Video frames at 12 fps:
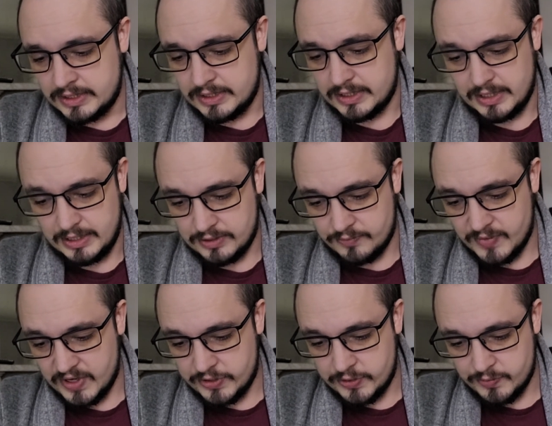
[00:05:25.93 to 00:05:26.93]
Yeah, as I've
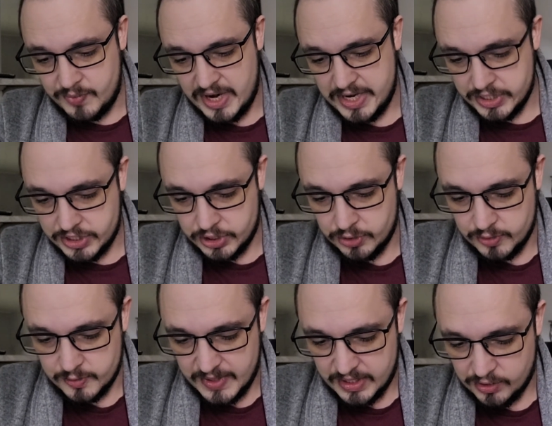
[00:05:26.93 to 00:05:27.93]
mentioned, page 2 is
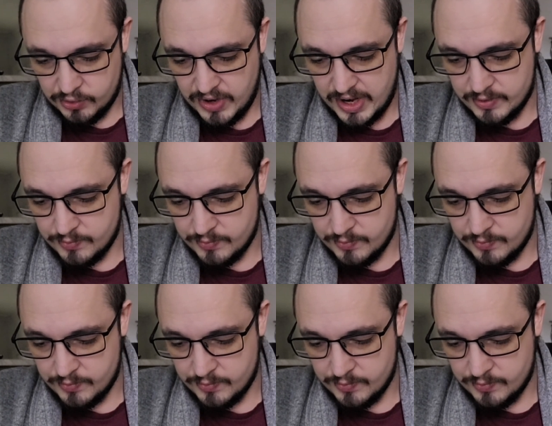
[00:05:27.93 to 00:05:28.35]
about the Crown